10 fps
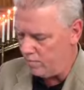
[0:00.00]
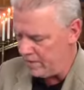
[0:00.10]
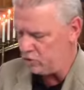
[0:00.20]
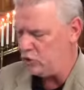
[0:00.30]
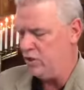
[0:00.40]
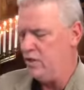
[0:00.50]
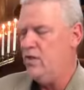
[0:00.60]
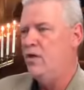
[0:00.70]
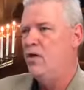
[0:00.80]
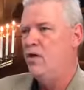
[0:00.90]

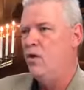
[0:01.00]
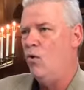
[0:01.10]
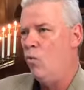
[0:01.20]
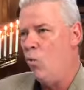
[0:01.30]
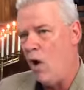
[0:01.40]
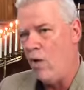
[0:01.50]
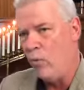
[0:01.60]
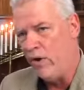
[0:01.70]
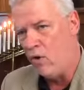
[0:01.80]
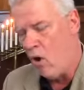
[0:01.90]
mission what
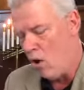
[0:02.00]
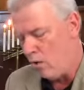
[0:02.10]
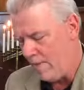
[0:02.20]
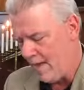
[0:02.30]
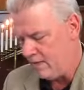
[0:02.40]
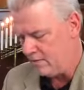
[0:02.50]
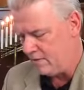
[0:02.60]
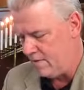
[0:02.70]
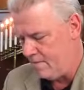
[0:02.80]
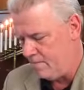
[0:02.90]
we are all
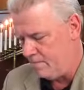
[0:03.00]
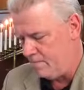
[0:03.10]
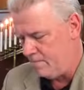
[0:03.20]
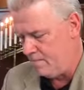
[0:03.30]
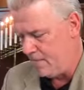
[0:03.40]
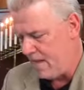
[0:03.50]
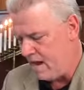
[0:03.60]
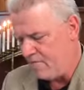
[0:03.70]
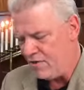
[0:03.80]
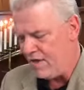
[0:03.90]
about.
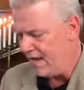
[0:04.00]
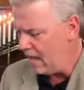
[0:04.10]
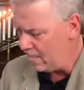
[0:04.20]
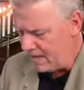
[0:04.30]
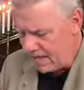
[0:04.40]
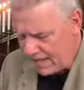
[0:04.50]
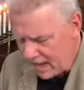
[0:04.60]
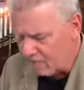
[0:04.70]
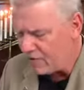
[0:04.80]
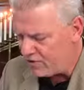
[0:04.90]
Everything, and I mean
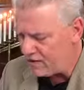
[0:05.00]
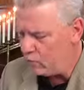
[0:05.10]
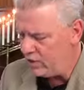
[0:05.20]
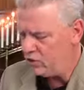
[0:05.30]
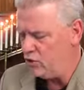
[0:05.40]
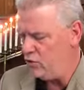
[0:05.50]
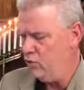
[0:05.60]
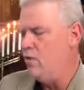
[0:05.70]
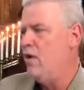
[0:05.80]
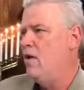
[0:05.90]
everything we
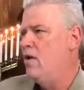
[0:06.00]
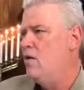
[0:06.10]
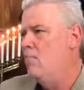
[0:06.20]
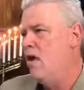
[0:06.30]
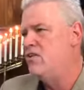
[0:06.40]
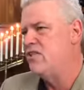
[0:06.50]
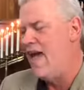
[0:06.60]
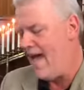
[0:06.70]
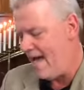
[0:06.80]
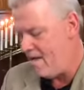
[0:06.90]
do, must
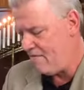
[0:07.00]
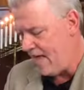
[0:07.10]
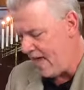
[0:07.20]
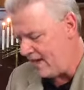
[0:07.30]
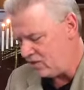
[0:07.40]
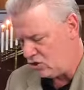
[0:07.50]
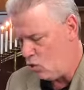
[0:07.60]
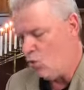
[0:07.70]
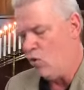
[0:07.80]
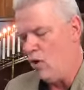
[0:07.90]
have at its
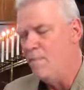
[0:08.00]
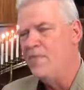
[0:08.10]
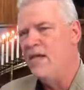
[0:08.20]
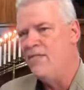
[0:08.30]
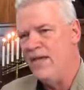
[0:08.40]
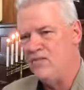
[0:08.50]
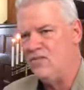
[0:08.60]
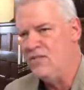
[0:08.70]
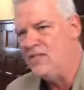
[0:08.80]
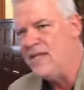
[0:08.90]
core
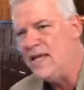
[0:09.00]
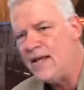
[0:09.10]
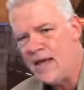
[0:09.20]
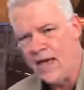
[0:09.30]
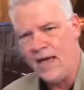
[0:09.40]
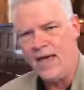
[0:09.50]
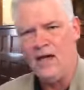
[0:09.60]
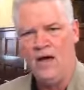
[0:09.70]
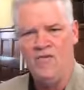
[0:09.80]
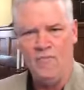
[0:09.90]
this DNA
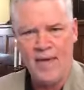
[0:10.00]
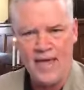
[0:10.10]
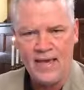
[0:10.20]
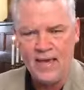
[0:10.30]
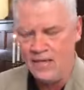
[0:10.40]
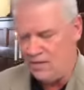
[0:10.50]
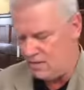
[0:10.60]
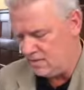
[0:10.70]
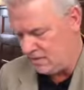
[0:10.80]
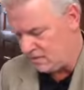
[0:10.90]
of
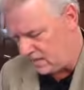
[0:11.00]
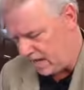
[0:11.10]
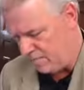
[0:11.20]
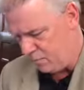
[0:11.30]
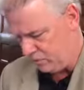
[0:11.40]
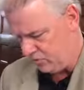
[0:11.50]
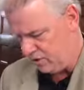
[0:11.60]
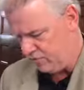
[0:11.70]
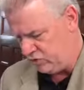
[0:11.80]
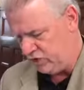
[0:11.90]
making disciples
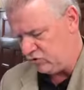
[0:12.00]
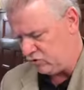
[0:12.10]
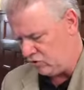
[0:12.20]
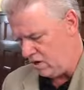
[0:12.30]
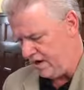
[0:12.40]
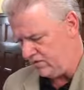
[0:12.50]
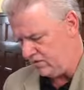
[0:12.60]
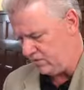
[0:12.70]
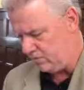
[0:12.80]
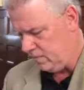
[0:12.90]
of Jesus
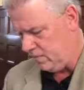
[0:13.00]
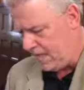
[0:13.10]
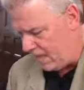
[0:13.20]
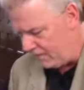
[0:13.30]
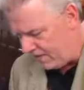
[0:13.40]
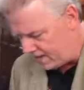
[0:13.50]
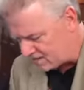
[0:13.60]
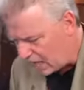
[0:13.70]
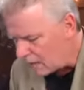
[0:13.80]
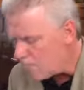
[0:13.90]
Christ. If it
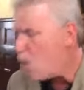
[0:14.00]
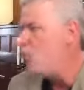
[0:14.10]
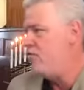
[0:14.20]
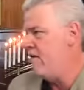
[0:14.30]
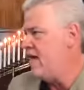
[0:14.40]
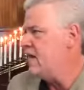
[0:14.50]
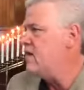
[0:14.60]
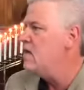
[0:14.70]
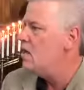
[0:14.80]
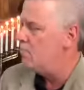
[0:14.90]
is not
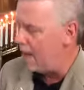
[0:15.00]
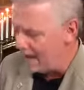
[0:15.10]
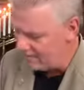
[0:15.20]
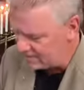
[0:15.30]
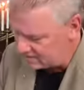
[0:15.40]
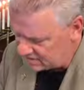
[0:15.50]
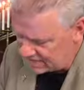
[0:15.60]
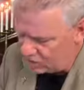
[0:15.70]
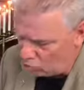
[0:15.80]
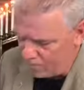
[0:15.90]
motivated by this
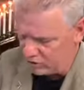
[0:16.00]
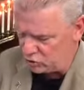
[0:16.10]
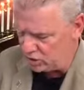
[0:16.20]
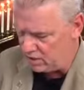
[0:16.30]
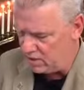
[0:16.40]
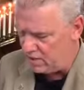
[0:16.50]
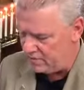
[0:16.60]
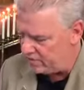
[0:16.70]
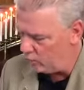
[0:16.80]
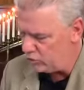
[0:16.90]
single mission,
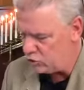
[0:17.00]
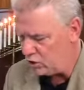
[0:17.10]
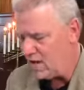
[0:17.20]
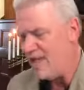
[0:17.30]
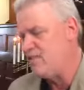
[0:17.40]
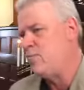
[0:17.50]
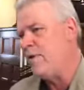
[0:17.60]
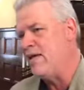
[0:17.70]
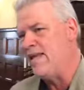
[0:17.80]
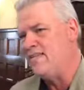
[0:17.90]
then we should not
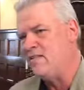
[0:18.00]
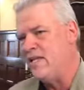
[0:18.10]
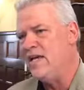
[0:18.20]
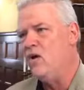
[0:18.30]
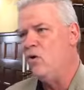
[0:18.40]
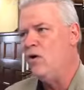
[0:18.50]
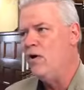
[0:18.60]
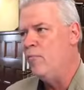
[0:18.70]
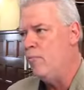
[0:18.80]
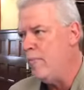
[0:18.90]
spend a
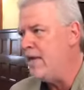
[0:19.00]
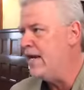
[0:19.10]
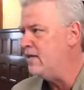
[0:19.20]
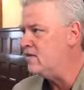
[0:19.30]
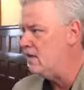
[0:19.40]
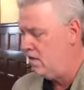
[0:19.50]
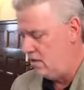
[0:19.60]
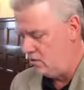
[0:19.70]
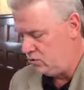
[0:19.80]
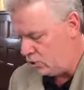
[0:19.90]
single minute
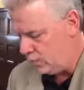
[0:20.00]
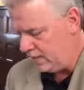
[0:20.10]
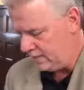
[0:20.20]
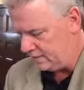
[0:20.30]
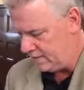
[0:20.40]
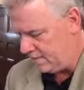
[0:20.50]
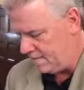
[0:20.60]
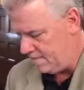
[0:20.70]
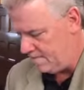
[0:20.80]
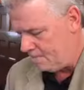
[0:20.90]
doing it.
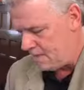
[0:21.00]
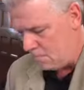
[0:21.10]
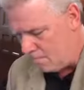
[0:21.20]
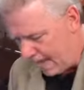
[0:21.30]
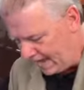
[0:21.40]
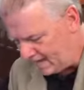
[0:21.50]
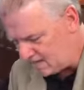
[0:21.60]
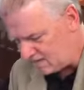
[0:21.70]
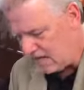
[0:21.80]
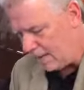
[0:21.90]
Making
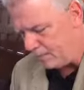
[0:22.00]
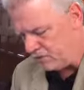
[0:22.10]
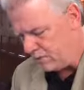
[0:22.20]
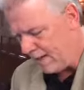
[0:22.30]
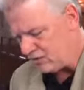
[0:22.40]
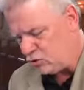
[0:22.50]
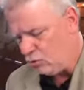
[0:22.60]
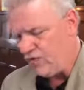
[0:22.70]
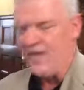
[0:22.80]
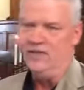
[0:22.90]
disciples is about two
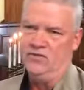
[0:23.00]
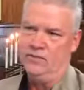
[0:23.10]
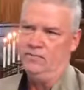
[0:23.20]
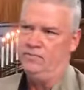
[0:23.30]
things